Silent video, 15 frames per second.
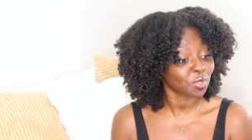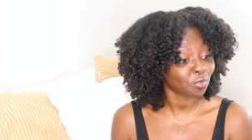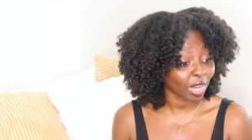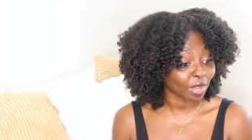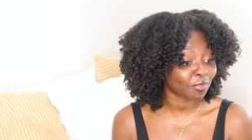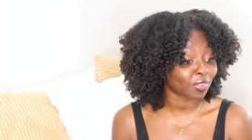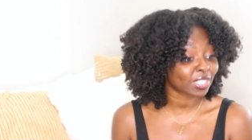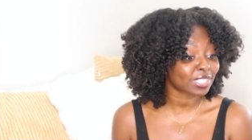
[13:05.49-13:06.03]

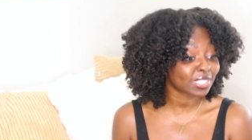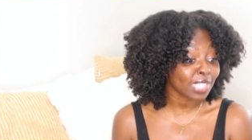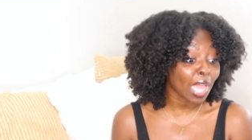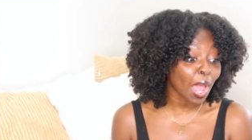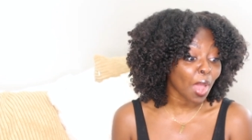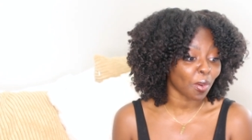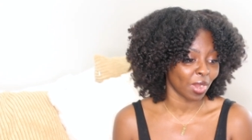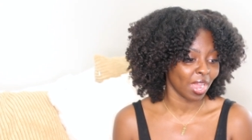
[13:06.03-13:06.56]
Rightfully
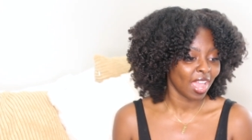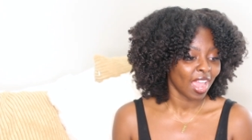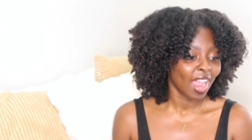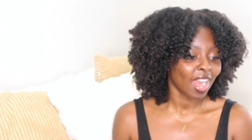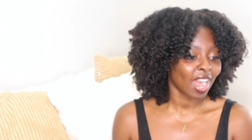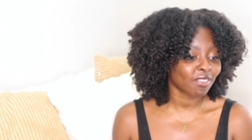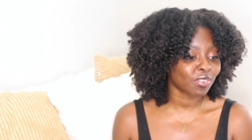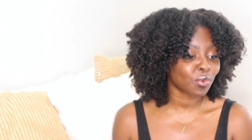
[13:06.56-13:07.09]
so.
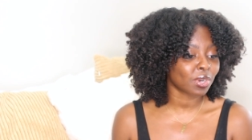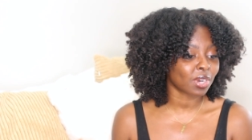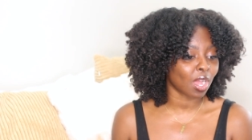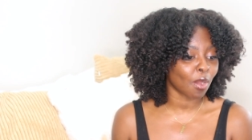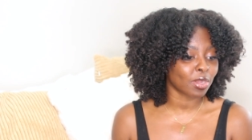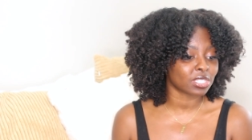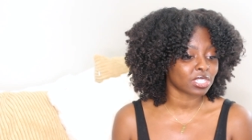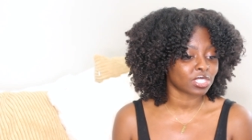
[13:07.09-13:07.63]
Everyone
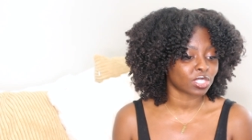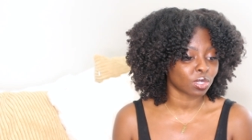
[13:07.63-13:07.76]
always